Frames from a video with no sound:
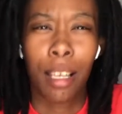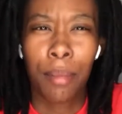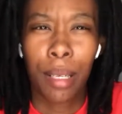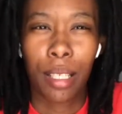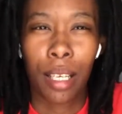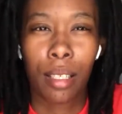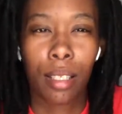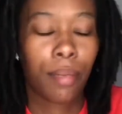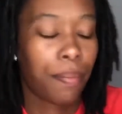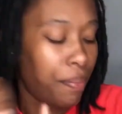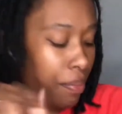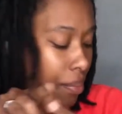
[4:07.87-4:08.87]
that make sense?
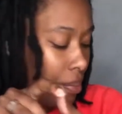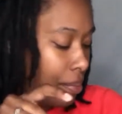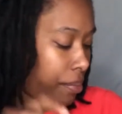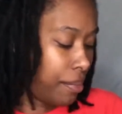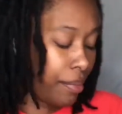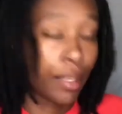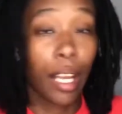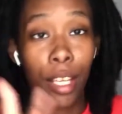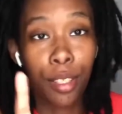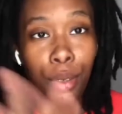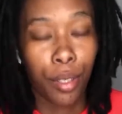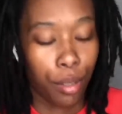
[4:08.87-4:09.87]
It's
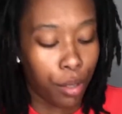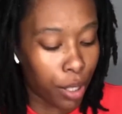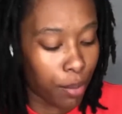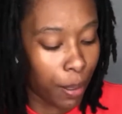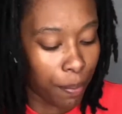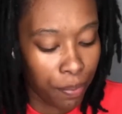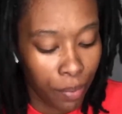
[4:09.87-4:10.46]
going to, trust me.